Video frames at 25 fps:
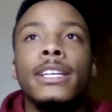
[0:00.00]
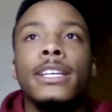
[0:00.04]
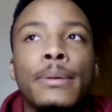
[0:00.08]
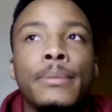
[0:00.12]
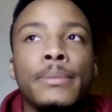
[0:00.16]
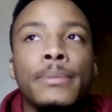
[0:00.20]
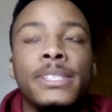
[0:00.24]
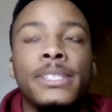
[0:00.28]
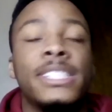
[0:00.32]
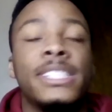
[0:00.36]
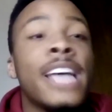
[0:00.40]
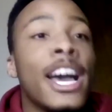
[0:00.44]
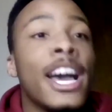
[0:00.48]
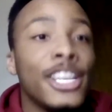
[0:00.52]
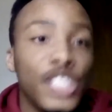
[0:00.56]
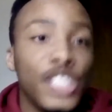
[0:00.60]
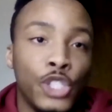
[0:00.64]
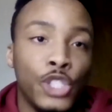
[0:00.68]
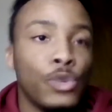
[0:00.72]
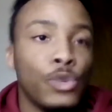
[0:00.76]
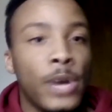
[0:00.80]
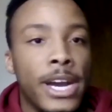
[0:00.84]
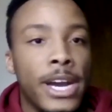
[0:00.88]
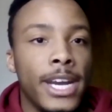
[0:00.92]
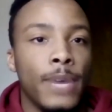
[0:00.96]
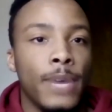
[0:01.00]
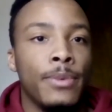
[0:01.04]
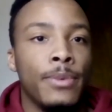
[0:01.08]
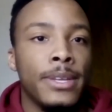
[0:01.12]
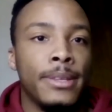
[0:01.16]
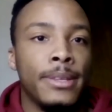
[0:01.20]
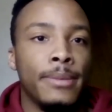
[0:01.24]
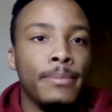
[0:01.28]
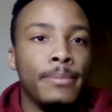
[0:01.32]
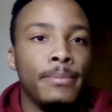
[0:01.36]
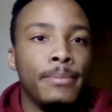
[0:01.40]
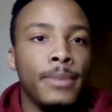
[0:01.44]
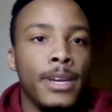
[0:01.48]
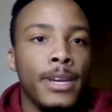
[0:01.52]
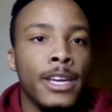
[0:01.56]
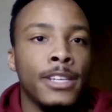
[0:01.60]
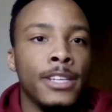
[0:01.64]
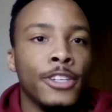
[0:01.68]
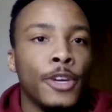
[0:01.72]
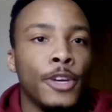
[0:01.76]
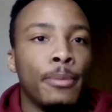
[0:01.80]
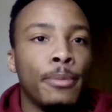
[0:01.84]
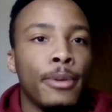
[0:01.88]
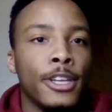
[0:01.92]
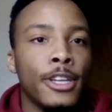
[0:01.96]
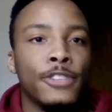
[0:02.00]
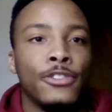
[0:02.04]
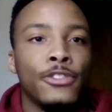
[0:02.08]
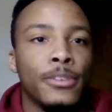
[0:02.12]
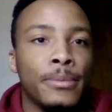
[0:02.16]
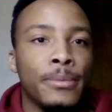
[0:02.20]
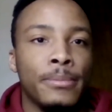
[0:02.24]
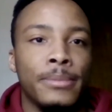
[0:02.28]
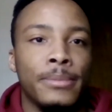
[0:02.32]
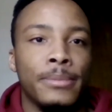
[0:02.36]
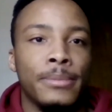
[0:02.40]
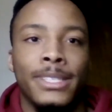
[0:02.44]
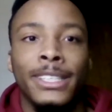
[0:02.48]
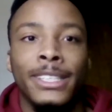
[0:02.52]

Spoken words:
saturated with interpreters from,